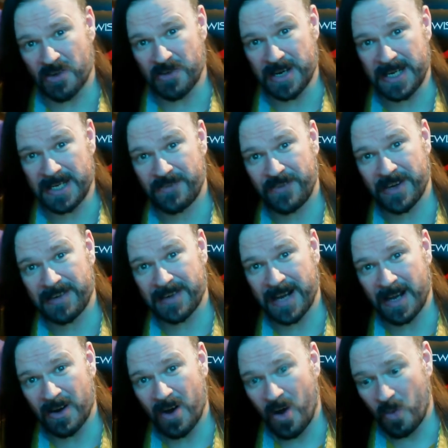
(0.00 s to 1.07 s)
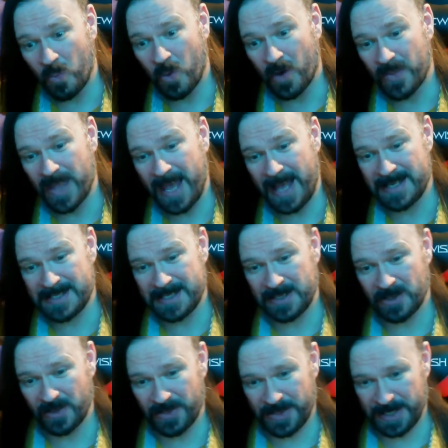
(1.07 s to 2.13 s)
reading to figure out what the hell is
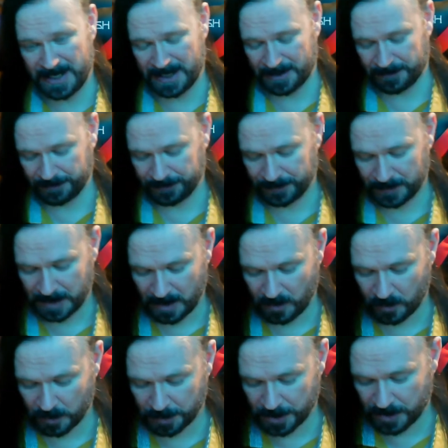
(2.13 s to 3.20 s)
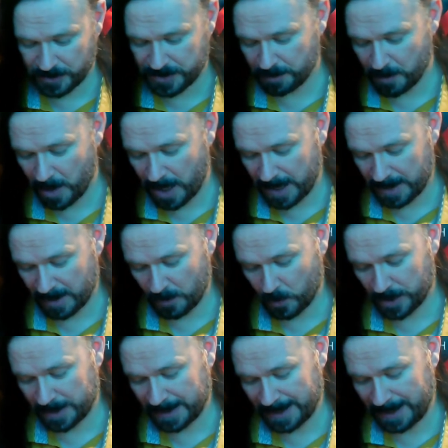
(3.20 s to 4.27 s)
Elon thinking. We'll be using my
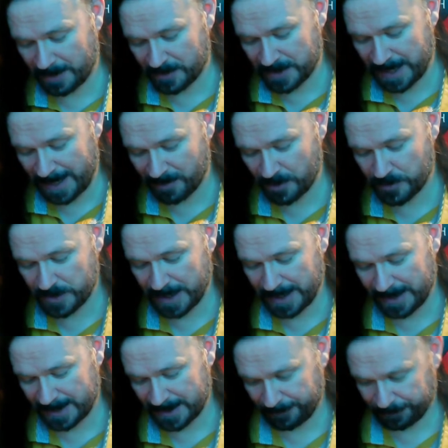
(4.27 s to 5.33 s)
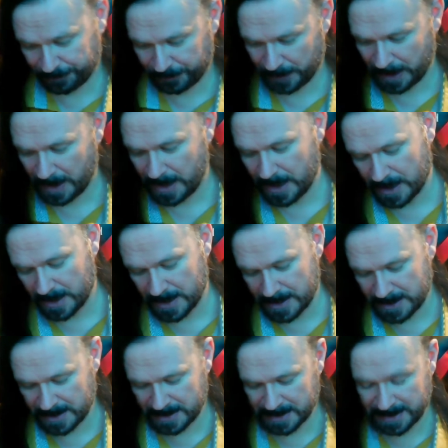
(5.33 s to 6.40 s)
Wordcloud tarot deck.
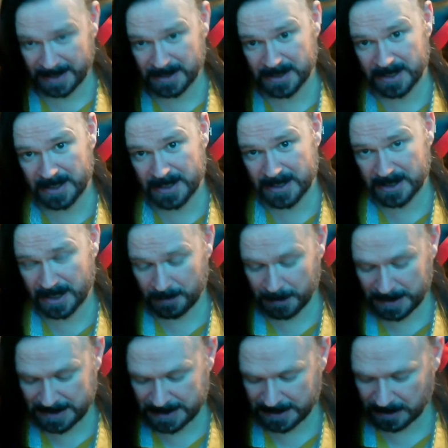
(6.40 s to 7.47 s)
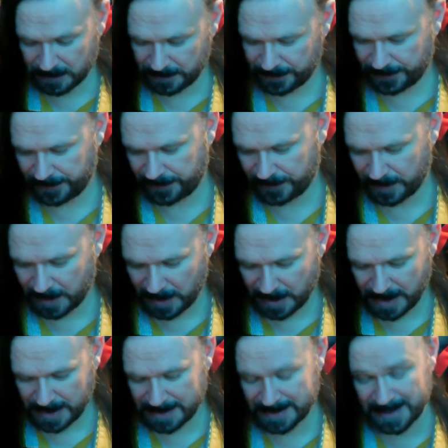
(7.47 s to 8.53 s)
This is the deck that I designed myself.
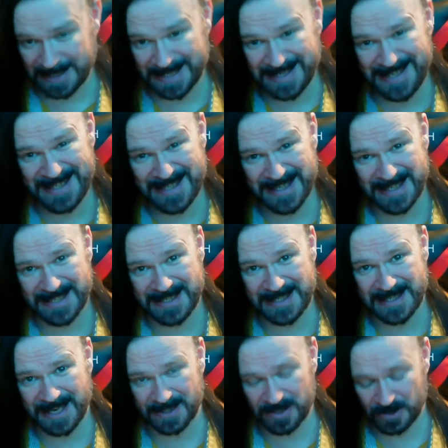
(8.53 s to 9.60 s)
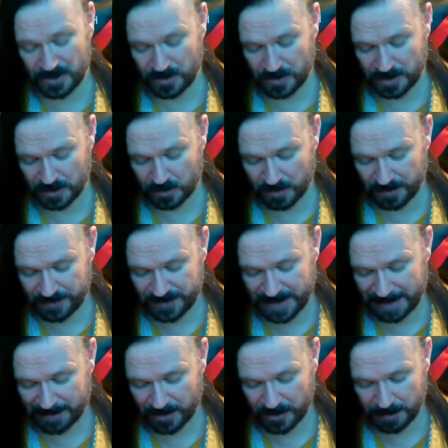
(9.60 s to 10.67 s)
It's the easiest deck to use in all of
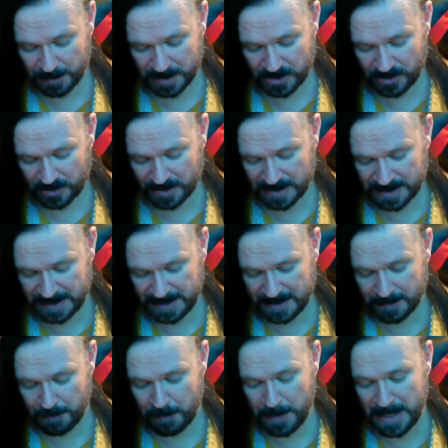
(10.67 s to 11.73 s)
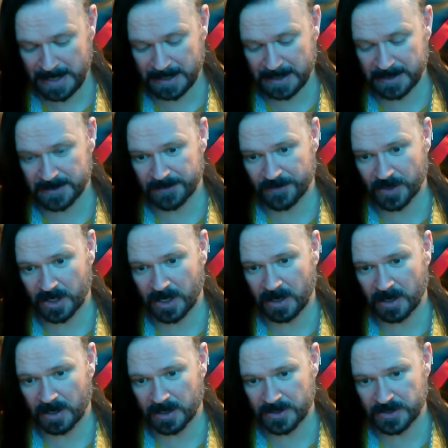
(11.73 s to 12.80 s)
tarotdom. As you can see, the meanings of the
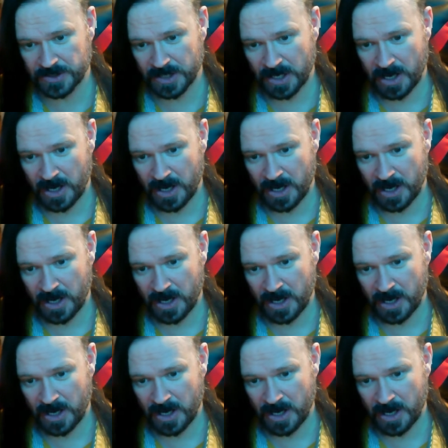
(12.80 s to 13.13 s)
cards